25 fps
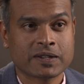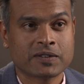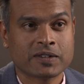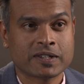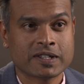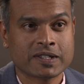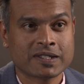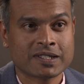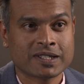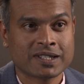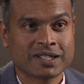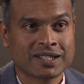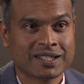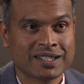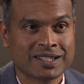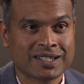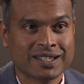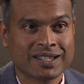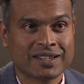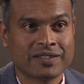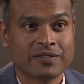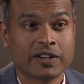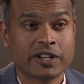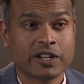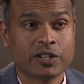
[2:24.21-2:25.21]
risk,
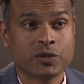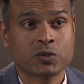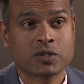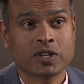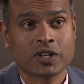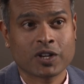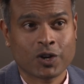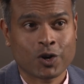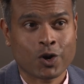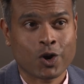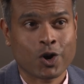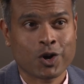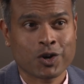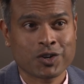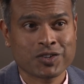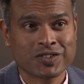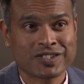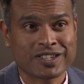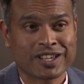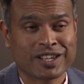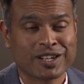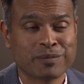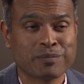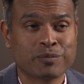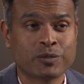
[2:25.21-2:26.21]
reducing
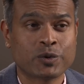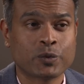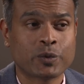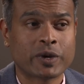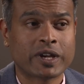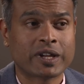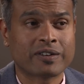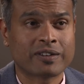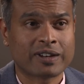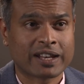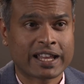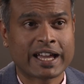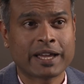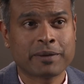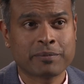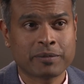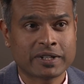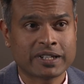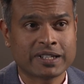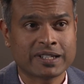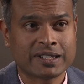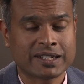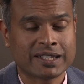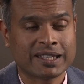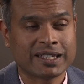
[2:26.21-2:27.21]
cost, and improving
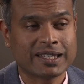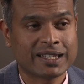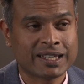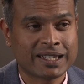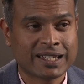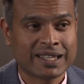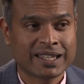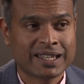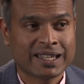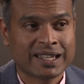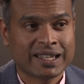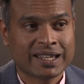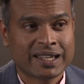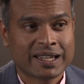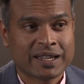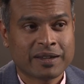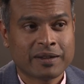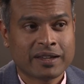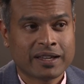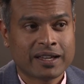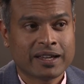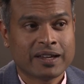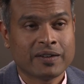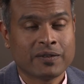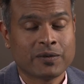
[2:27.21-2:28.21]
reliability,
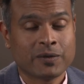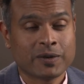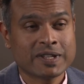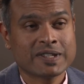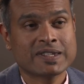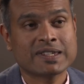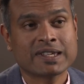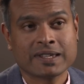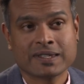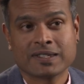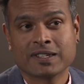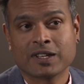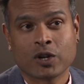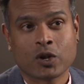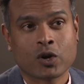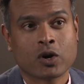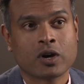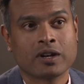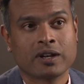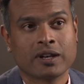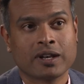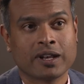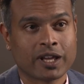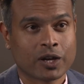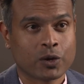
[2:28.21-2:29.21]
risk is a
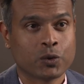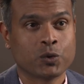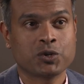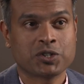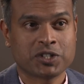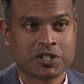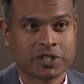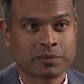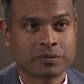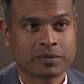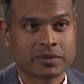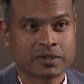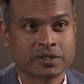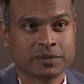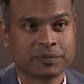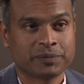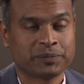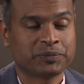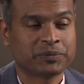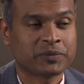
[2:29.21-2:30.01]
non-negotiable.